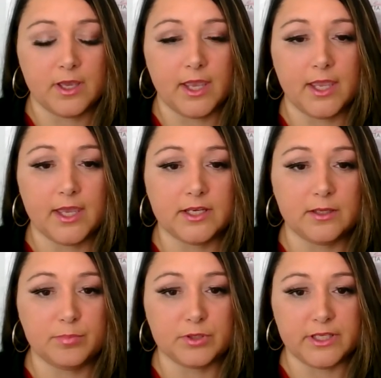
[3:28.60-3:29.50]
And
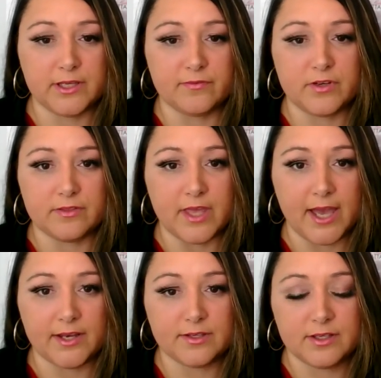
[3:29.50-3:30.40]
he believed
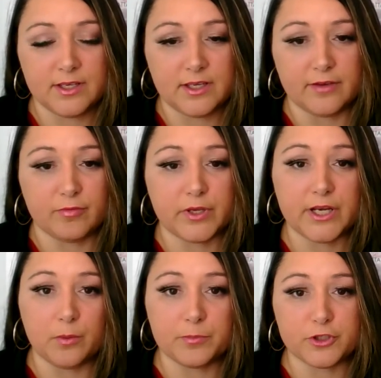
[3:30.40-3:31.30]
that if we could
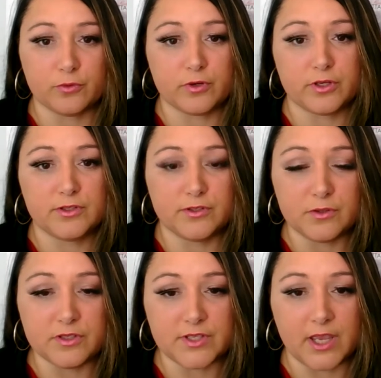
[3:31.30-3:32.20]
help children to do
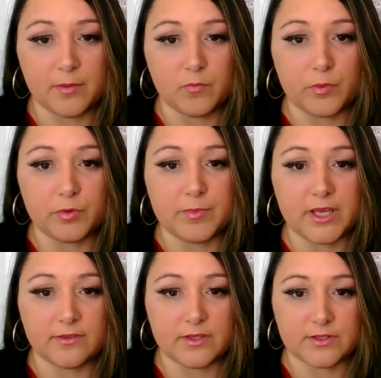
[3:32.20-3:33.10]
the same, we would
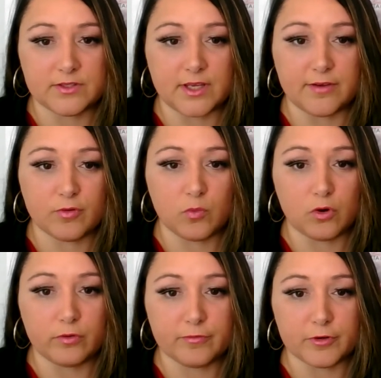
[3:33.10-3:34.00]
make this a safer
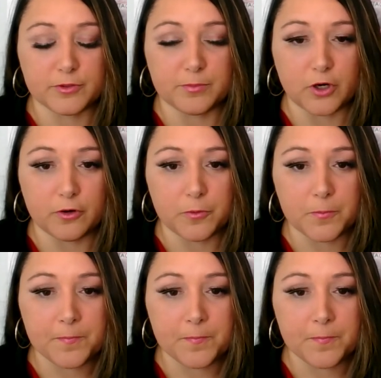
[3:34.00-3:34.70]
world for tomorrow.